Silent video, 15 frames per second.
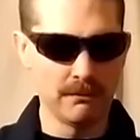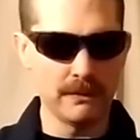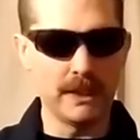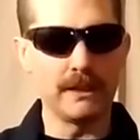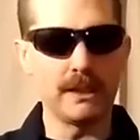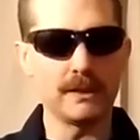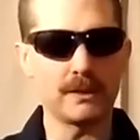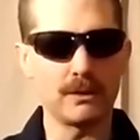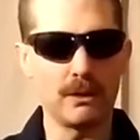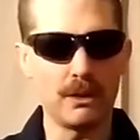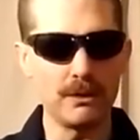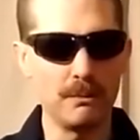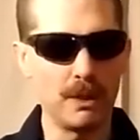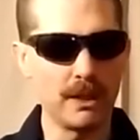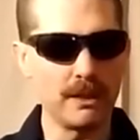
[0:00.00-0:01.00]
Then they
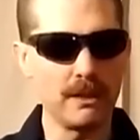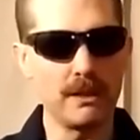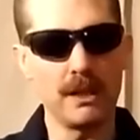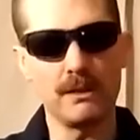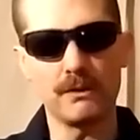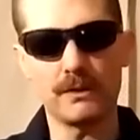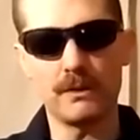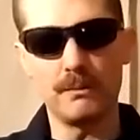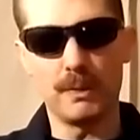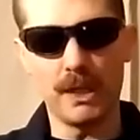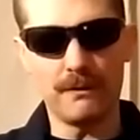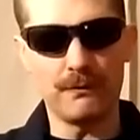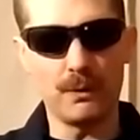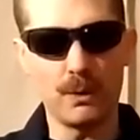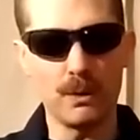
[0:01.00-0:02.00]
stole the money. They used the
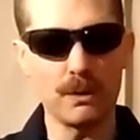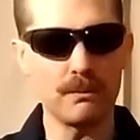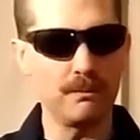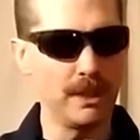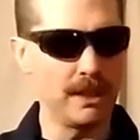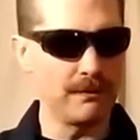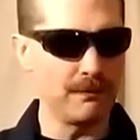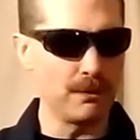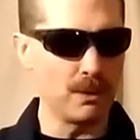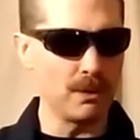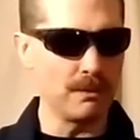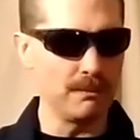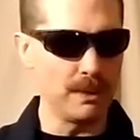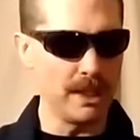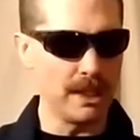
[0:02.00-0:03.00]
big four, big
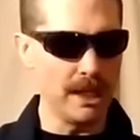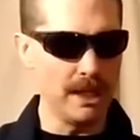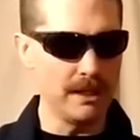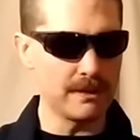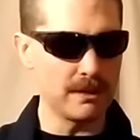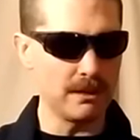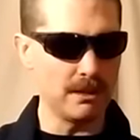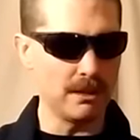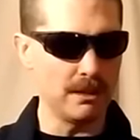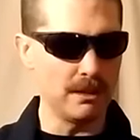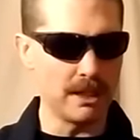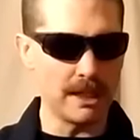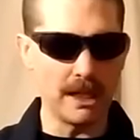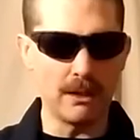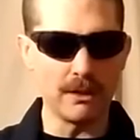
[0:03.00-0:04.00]
four, big eight
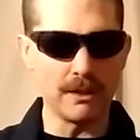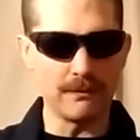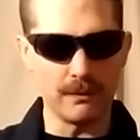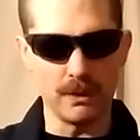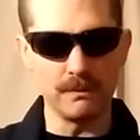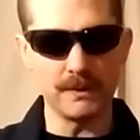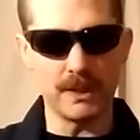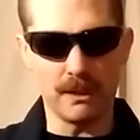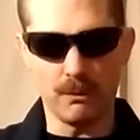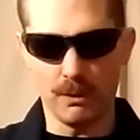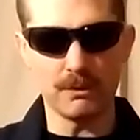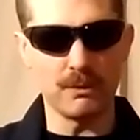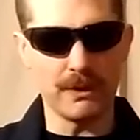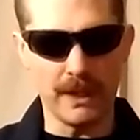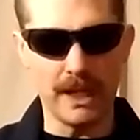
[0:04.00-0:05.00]
uh, accounting firms that
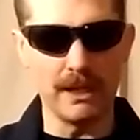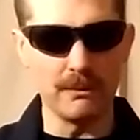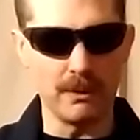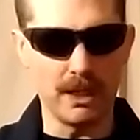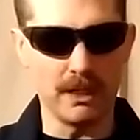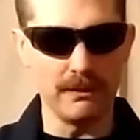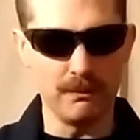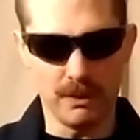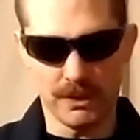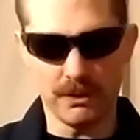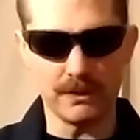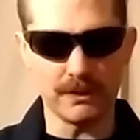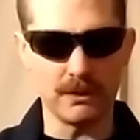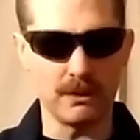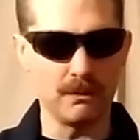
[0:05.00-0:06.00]
worked with Enron, which
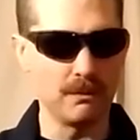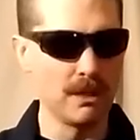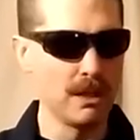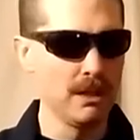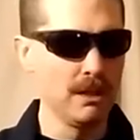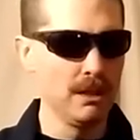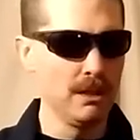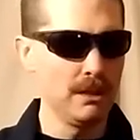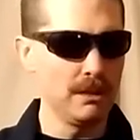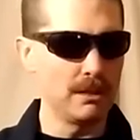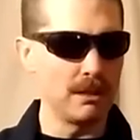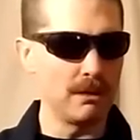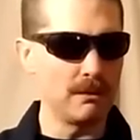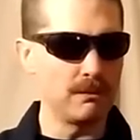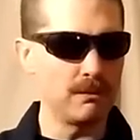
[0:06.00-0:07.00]
also, you
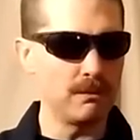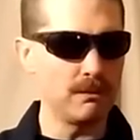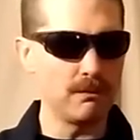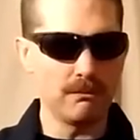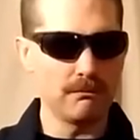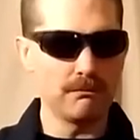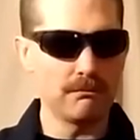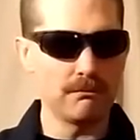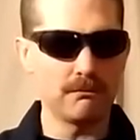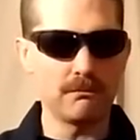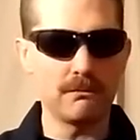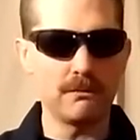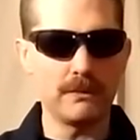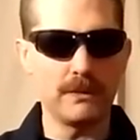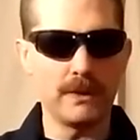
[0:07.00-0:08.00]
know,
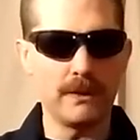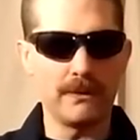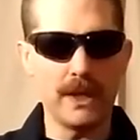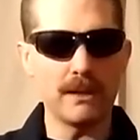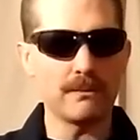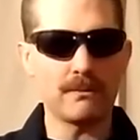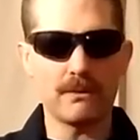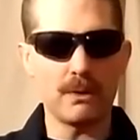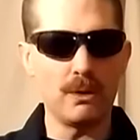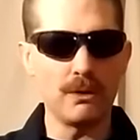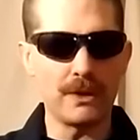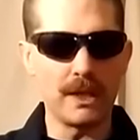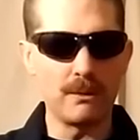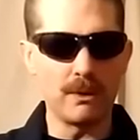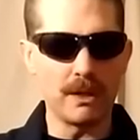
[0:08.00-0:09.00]
the, that whole
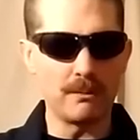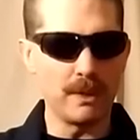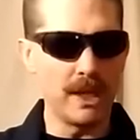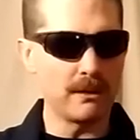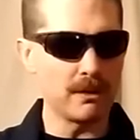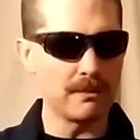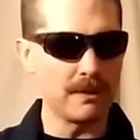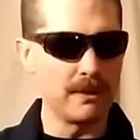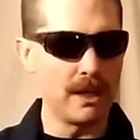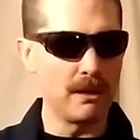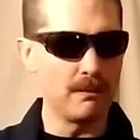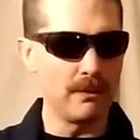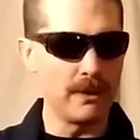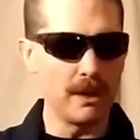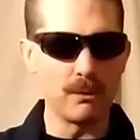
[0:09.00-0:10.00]
thing went bankrupt, and they
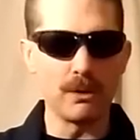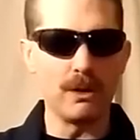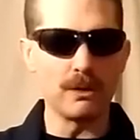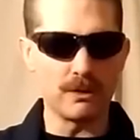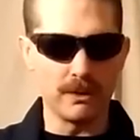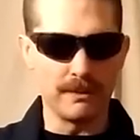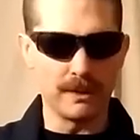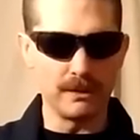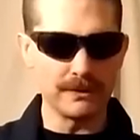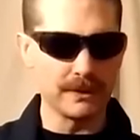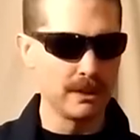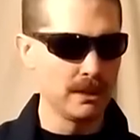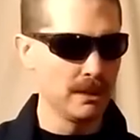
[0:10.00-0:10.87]
they were all criminals.